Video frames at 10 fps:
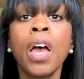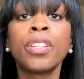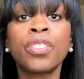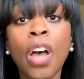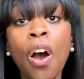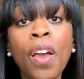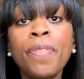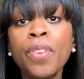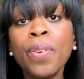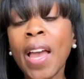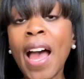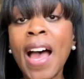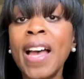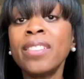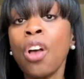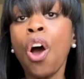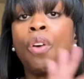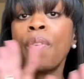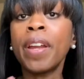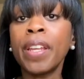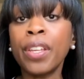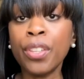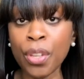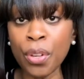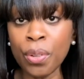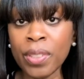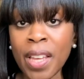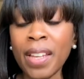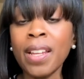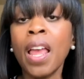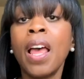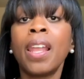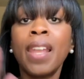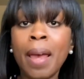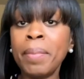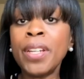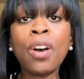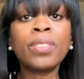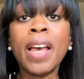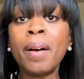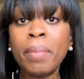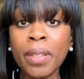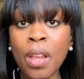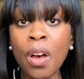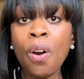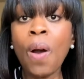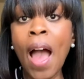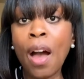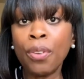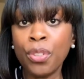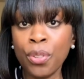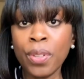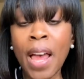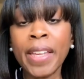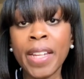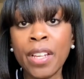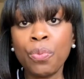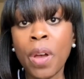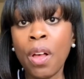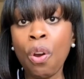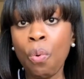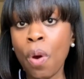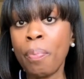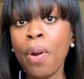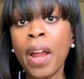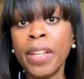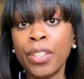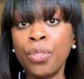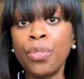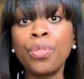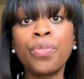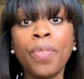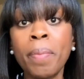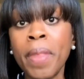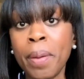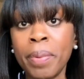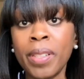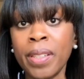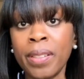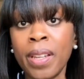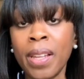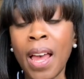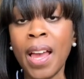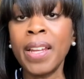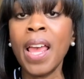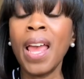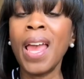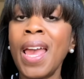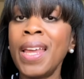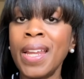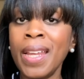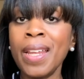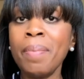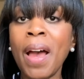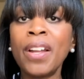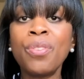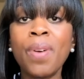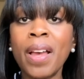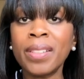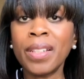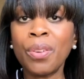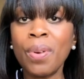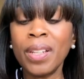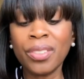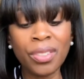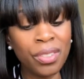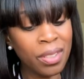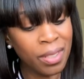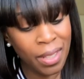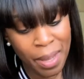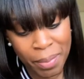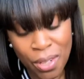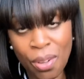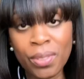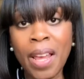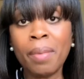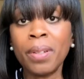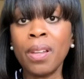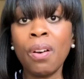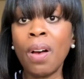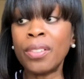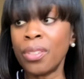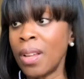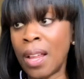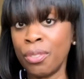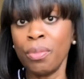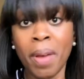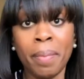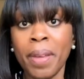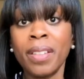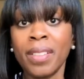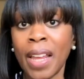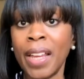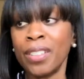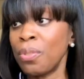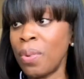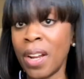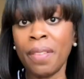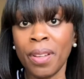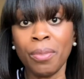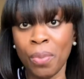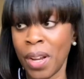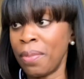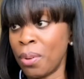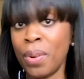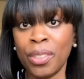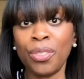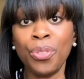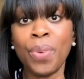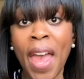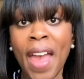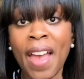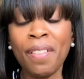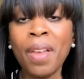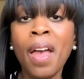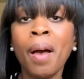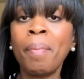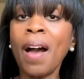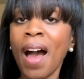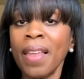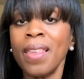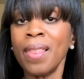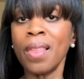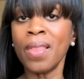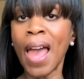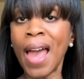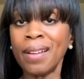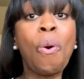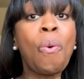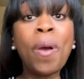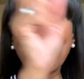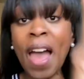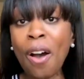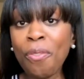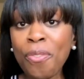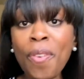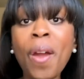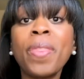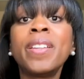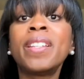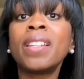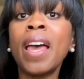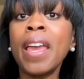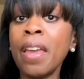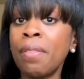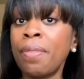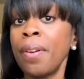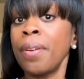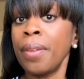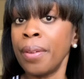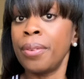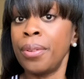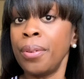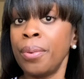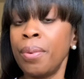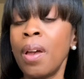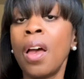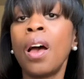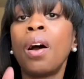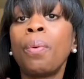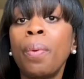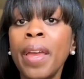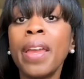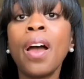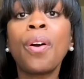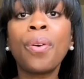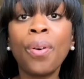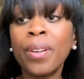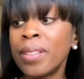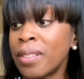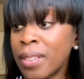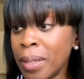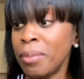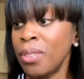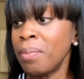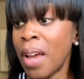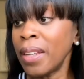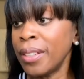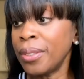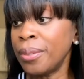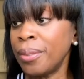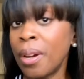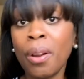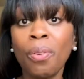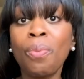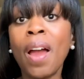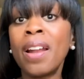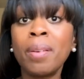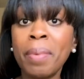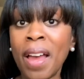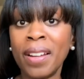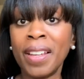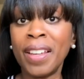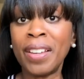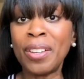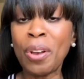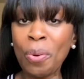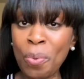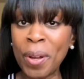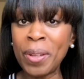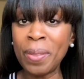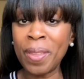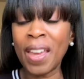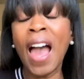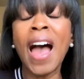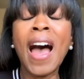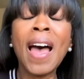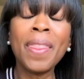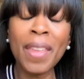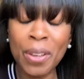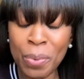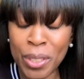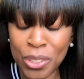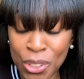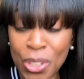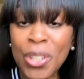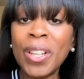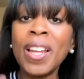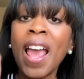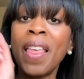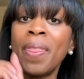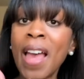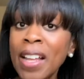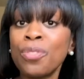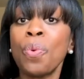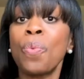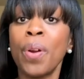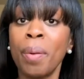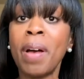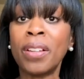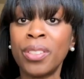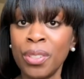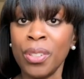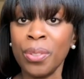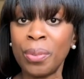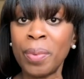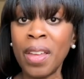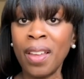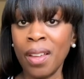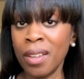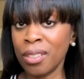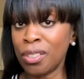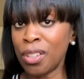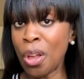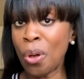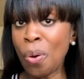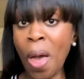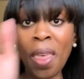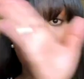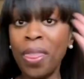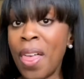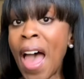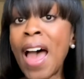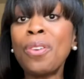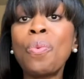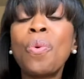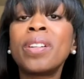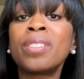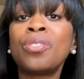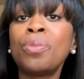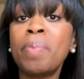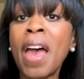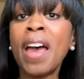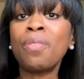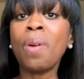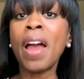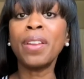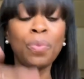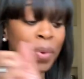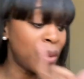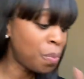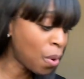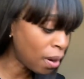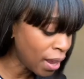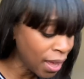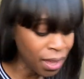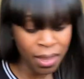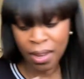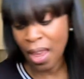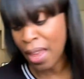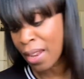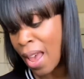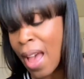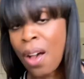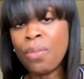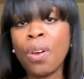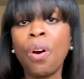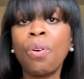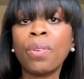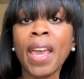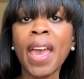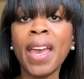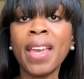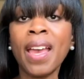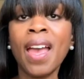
So if you guys already use it, let me know down below how you like it as well or what product you use from their particular line. And anybody who has any questions, just let me know down below. I'll, try, I'll do my best to answer whatever whatever question you have. But other than that, without further delay and further ado, we are going to skip to my loo right up out of here. What do you think? I think we should, and that's what we're about to do. So that wasn't too bad, right? We were in and out okay.